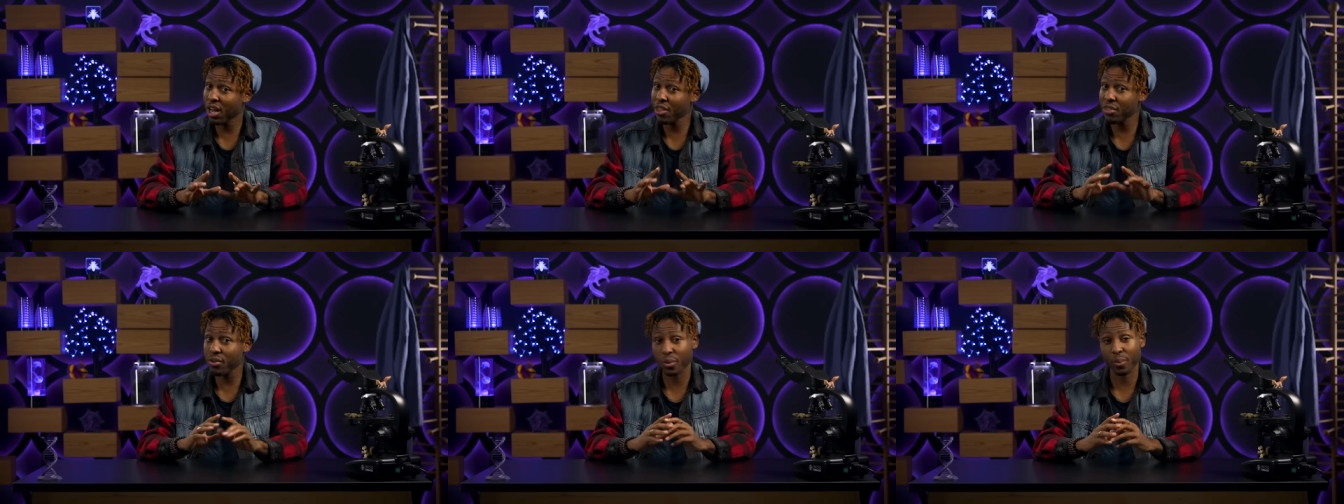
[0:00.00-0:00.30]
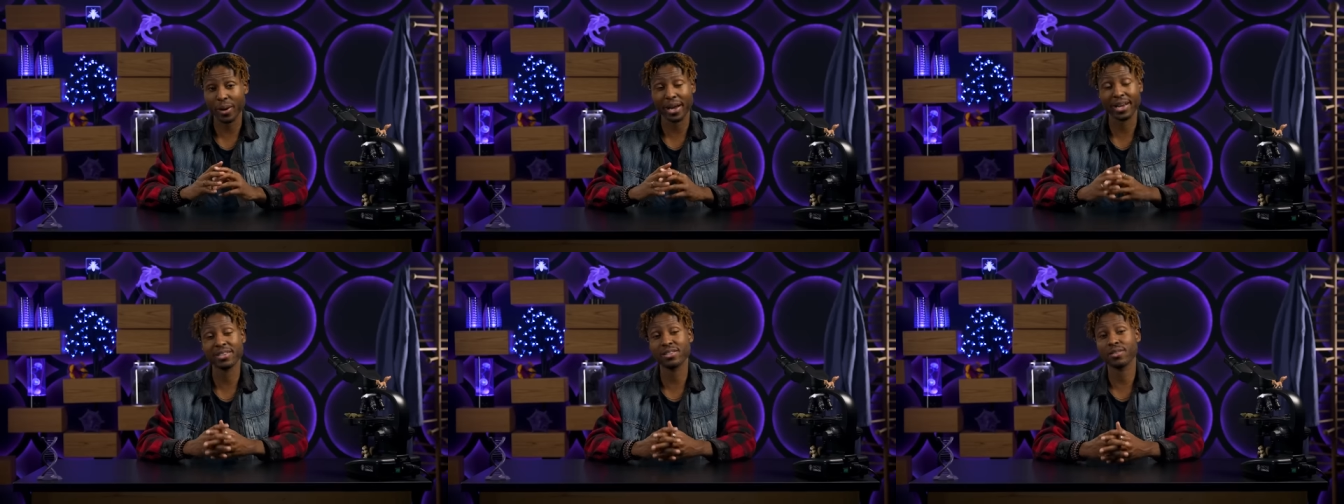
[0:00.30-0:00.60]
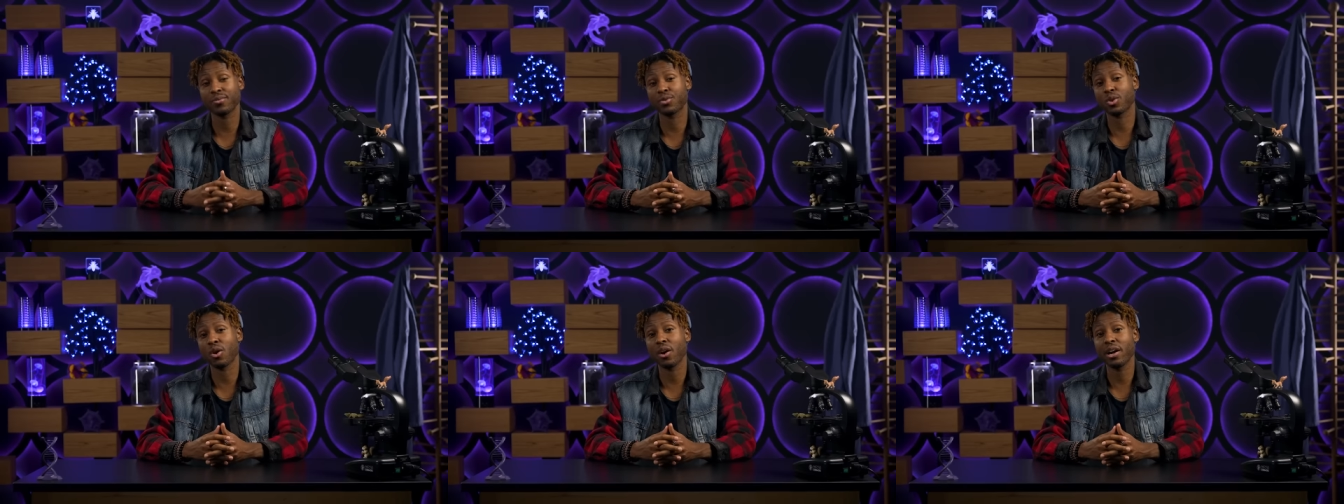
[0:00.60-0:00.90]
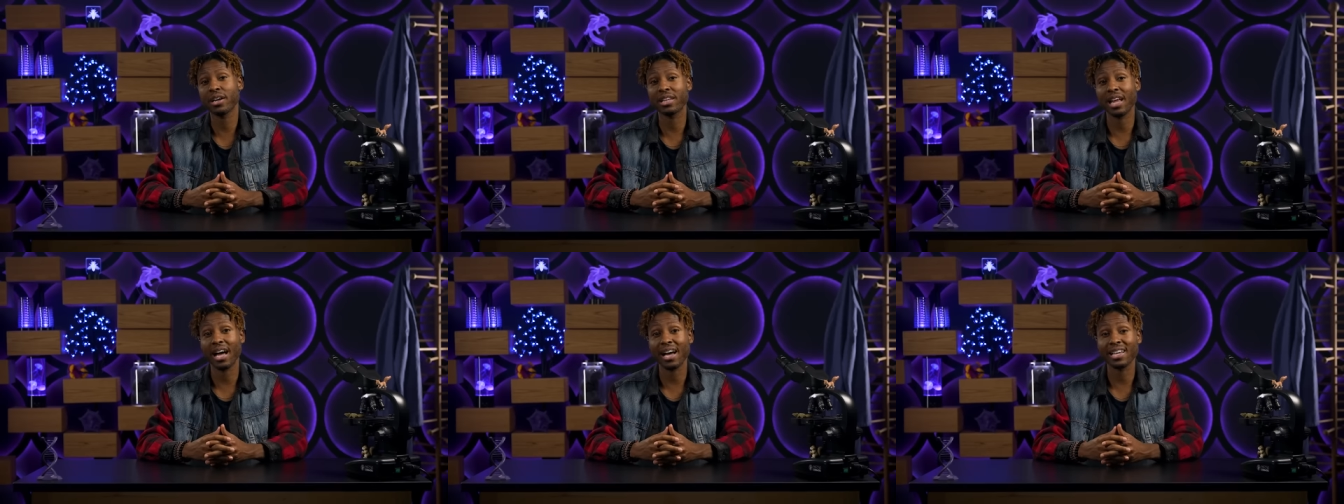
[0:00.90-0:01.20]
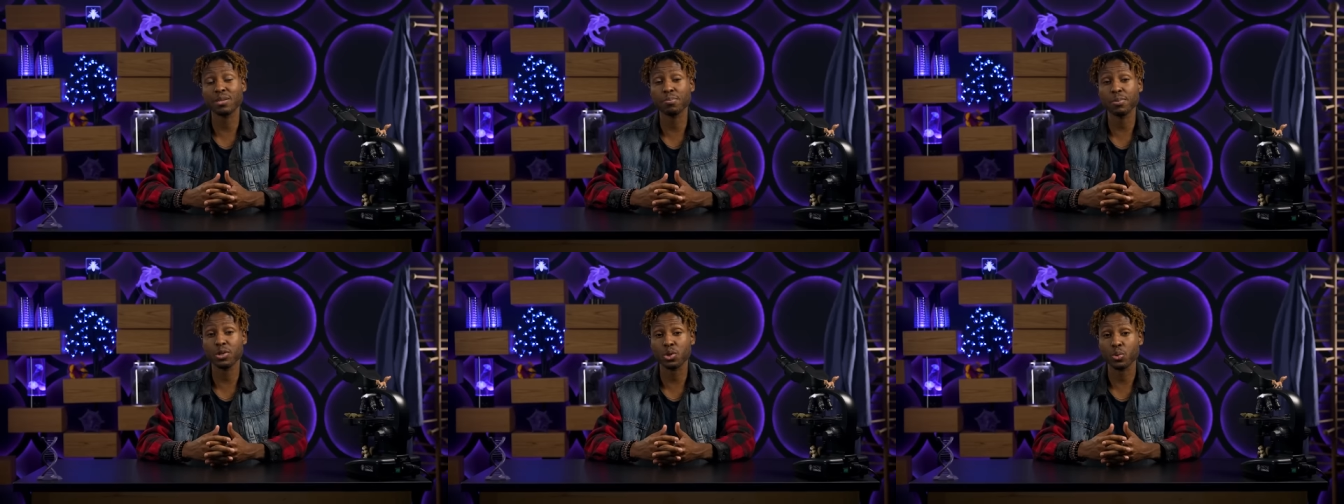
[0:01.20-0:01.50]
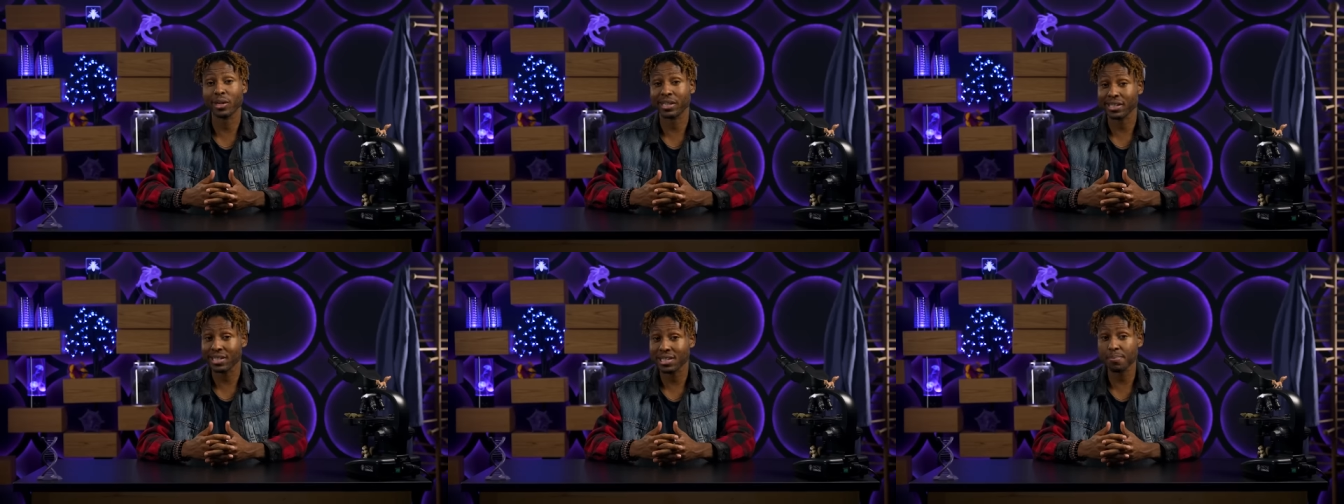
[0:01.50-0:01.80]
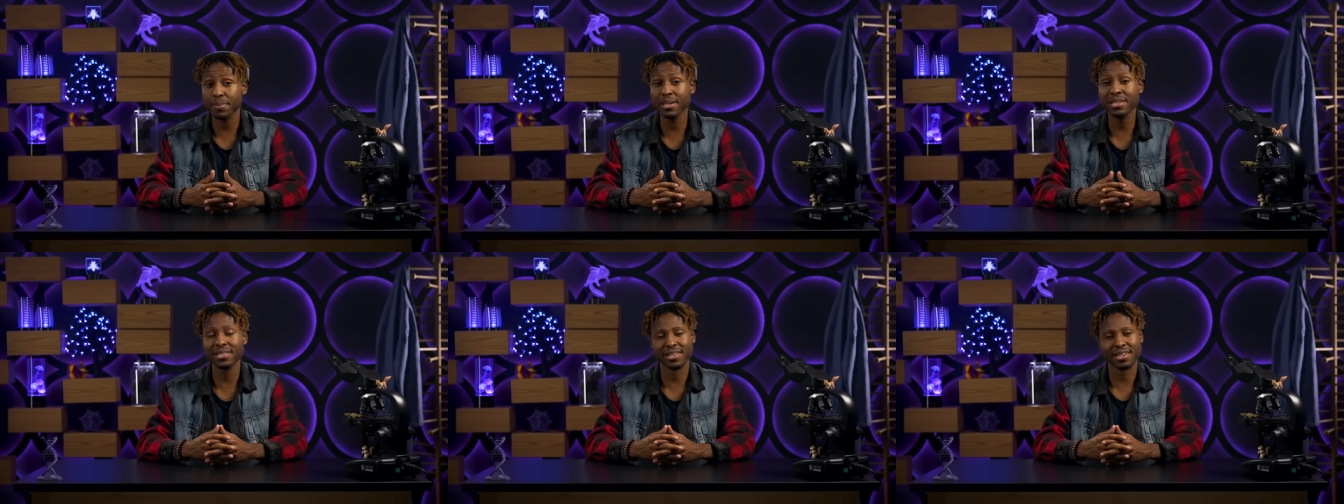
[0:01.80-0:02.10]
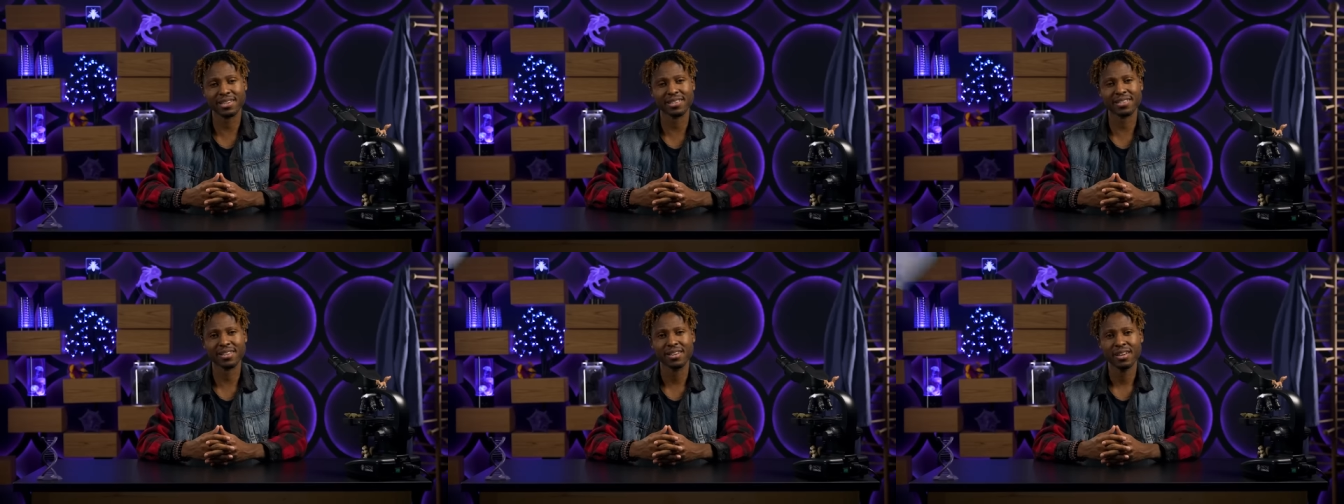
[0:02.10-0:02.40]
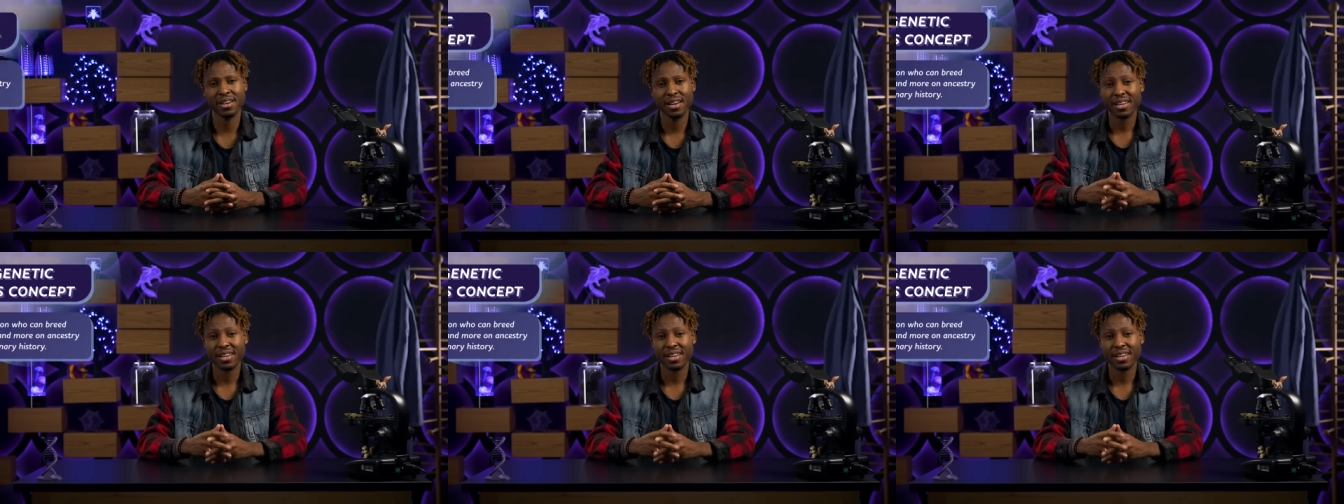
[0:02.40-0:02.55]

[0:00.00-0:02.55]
other ways of drawing lines between species,